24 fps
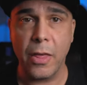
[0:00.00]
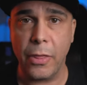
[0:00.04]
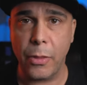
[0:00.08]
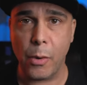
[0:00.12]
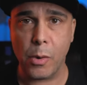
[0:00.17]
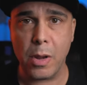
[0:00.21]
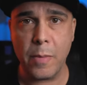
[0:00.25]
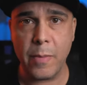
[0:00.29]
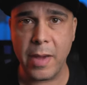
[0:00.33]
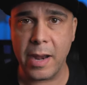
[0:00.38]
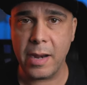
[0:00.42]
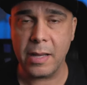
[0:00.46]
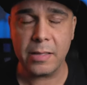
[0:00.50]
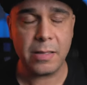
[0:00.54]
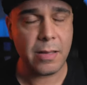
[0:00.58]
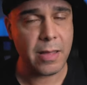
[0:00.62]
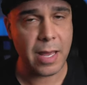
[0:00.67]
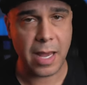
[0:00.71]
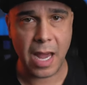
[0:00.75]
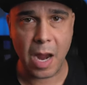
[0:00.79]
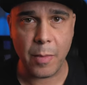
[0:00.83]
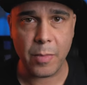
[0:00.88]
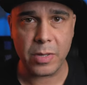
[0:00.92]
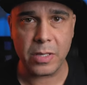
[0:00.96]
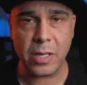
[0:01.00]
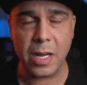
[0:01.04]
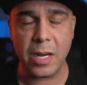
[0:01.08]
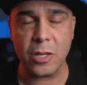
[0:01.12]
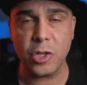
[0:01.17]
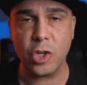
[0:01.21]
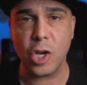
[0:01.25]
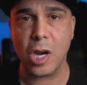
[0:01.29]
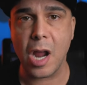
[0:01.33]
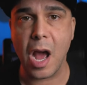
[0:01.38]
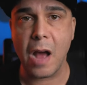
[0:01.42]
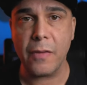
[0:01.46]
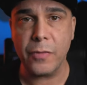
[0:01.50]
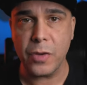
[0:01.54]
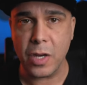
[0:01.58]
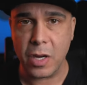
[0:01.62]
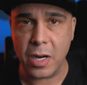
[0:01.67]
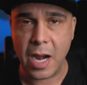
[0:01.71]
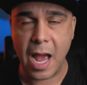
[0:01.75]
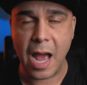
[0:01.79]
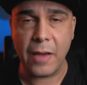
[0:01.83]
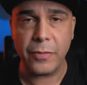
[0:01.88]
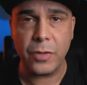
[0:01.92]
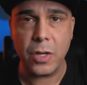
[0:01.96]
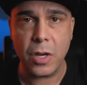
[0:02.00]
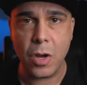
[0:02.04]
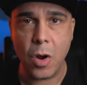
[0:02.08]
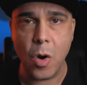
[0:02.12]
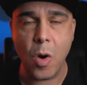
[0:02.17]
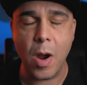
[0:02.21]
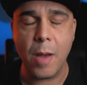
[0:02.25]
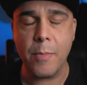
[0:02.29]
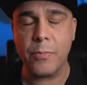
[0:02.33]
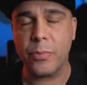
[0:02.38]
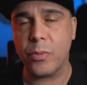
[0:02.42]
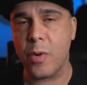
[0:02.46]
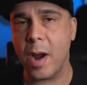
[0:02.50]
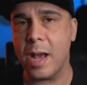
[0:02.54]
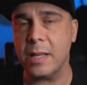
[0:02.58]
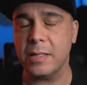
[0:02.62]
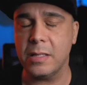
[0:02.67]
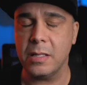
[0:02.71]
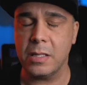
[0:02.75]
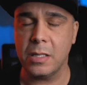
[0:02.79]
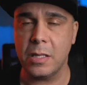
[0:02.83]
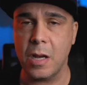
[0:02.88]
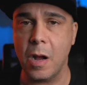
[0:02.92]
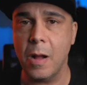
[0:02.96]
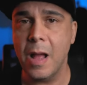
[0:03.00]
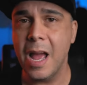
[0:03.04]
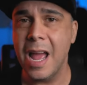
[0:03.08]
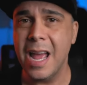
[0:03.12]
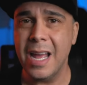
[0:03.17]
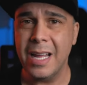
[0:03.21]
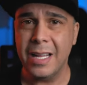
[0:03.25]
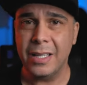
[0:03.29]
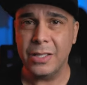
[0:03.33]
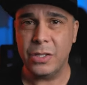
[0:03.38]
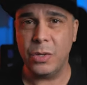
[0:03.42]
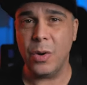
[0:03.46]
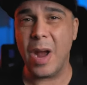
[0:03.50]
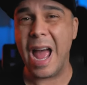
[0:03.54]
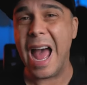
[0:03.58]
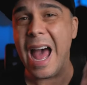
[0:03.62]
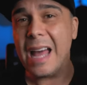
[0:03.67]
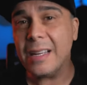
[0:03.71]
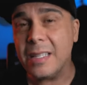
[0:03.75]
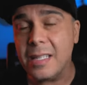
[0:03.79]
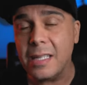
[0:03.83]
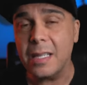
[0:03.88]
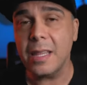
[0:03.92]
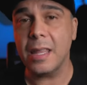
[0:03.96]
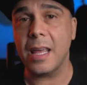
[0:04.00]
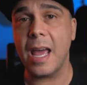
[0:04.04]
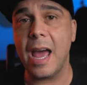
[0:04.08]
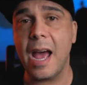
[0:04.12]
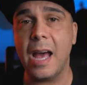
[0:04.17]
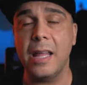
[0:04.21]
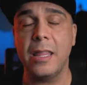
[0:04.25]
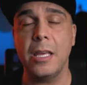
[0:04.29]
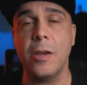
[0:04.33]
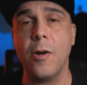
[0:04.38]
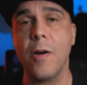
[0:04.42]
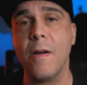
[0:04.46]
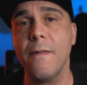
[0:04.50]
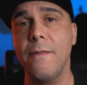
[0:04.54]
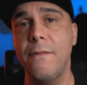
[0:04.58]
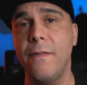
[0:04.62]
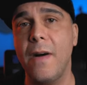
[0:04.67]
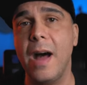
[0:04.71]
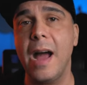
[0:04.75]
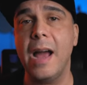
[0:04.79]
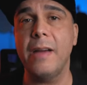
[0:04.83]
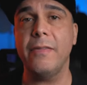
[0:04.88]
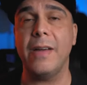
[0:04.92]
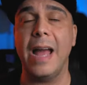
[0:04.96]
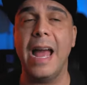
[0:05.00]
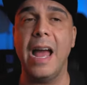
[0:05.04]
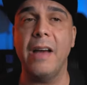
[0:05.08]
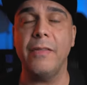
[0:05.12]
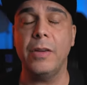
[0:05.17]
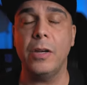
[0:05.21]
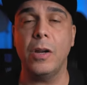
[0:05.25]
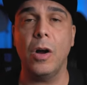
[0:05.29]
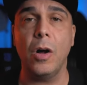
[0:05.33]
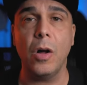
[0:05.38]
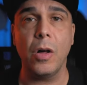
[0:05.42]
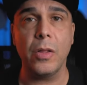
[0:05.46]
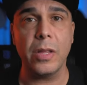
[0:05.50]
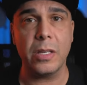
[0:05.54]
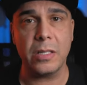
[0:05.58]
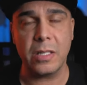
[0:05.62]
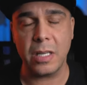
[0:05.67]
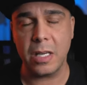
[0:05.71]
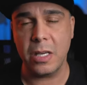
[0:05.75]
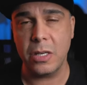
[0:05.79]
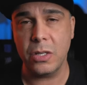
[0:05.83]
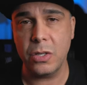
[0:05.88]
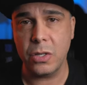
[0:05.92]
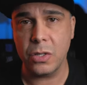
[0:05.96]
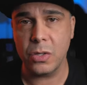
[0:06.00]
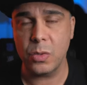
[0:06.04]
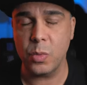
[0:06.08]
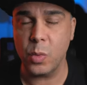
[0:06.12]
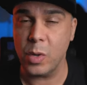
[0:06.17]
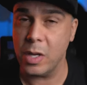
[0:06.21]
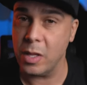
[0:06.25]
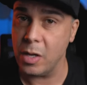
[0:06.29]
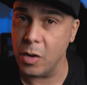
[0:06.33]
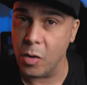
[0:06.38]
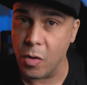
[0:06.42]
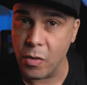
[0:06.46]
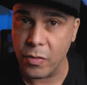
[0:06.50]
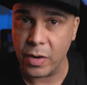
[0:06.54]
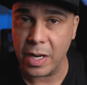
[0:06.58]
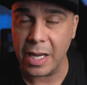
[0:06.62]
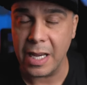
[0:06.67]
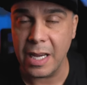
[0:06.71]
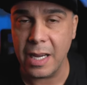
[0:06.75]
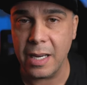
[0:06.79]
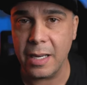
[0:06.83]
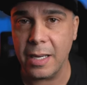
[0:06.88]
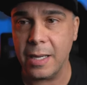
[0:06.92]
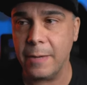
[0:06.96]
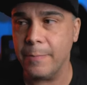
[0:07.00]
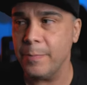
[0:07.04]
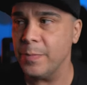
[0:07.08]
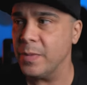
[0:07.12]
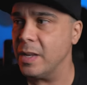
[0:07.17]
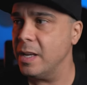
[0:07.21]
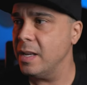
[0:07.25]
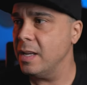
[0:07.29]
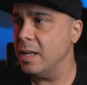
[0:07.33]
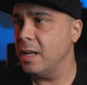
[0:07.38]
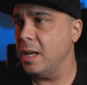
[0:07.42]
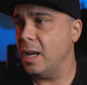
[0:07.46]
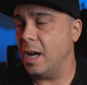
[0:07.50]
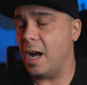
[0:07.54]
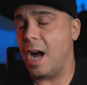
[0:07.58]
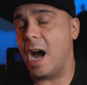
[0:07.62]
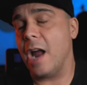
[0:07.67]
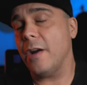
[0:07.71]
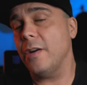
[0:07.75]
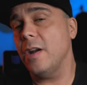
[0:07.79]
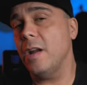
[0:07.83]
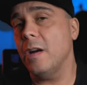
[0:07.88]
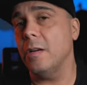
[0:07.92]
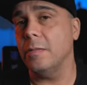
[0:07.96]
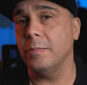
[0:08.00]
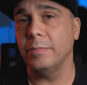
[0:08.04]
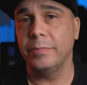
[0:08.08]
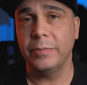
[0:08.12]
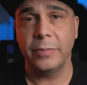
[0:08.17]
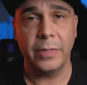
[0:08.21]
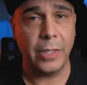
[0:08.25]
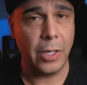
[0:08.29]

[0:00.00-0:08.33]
30 minutes, the camera's gonna shut off, you're gonna have to go and press. So to add to that, the R5 having all these issues with the overheating, I don't know.